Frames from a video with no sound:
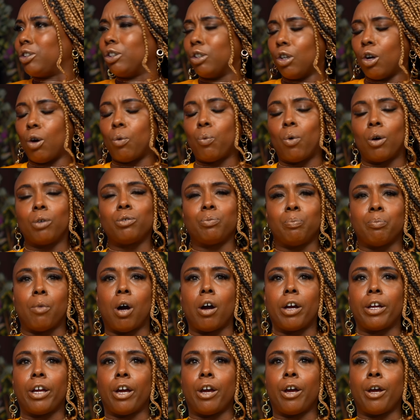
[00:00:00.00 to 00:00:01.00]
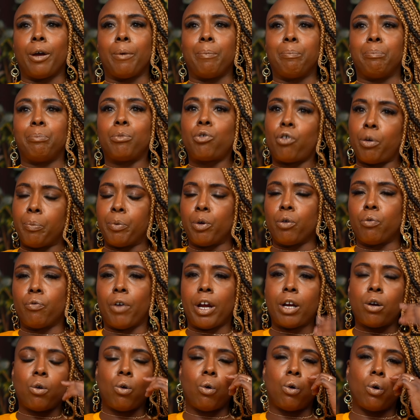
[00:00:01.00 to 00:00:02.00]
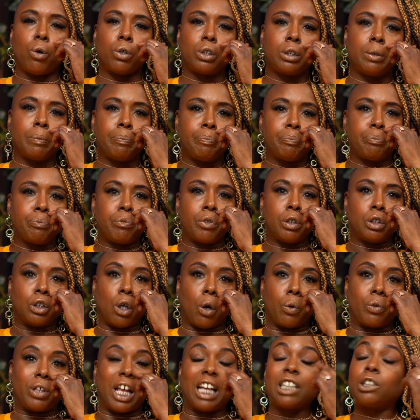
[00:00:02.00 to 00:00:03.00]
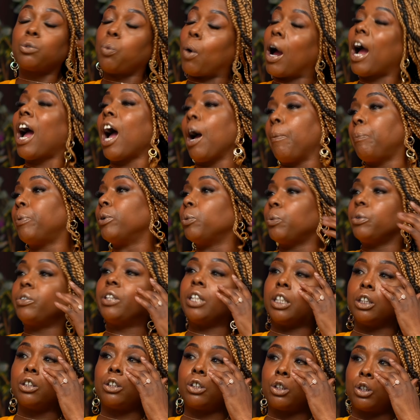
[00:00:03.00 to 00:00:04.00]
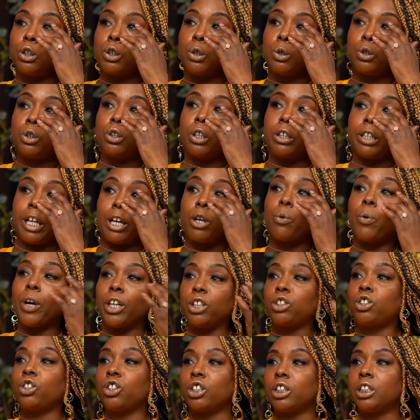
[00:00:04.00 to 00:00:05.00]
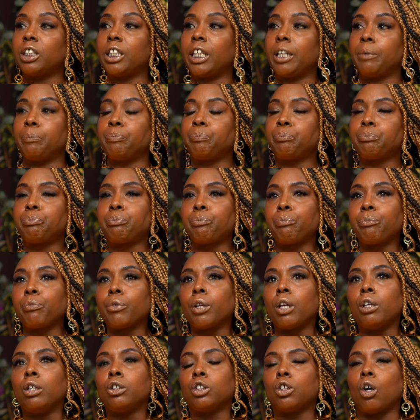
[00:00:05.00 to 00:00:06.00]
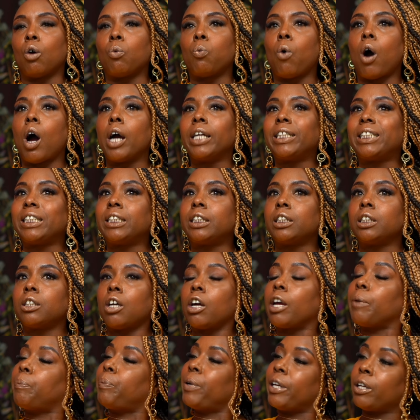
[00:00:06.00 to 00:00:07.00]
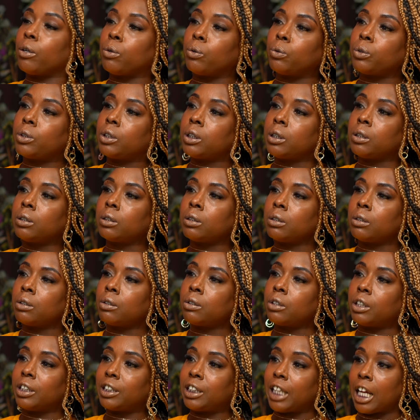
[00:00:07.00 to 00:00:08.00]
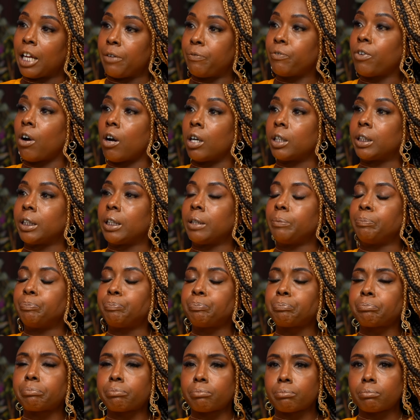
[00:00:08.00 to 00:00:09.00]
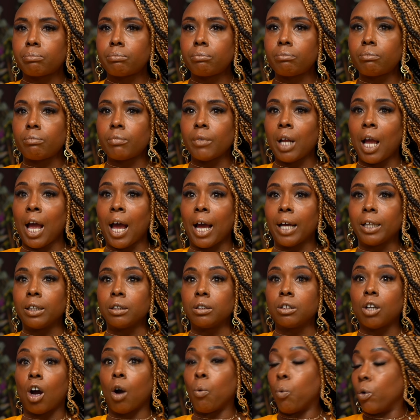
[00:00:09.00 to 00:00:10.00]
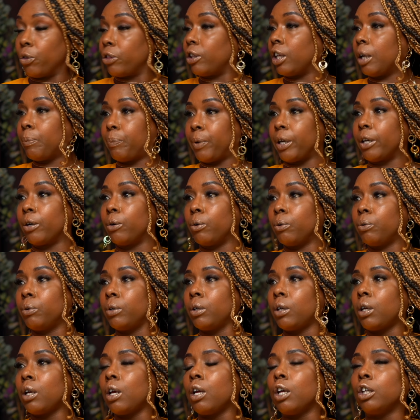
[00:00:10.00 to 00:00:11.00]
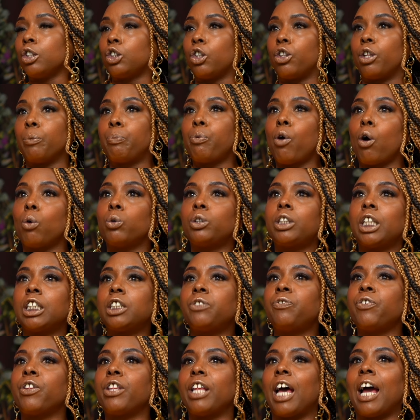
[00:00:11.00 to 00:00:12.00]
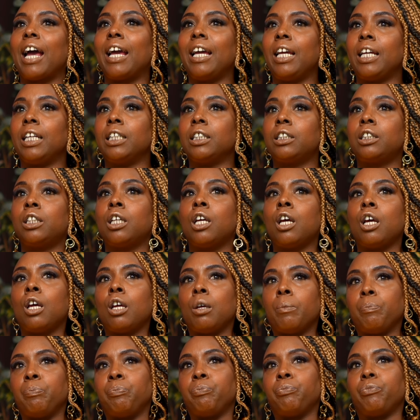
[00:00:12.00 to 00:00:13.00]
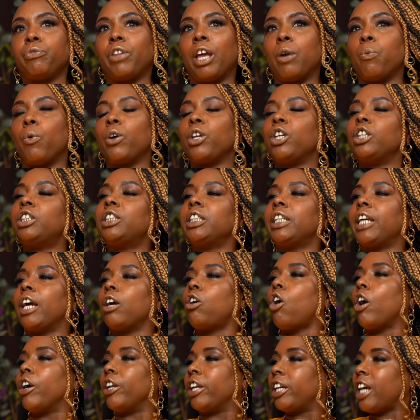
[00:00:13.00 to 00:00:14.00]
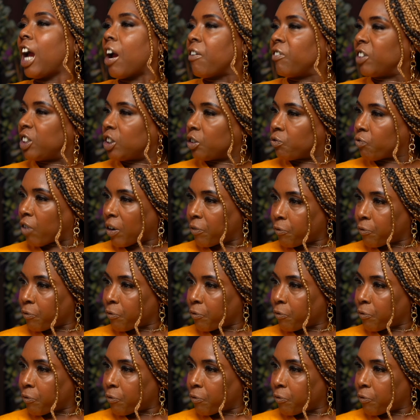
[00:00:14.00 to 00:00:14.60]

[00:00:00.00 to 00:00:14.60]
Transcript: You know my um, criminal record. Yeah. So that's what happened with the institution. They questioned mm. it. So what I did is I appealed okay. the safeguarding, and I won the appeal. Nice. So the process for that is they want you to get kind of character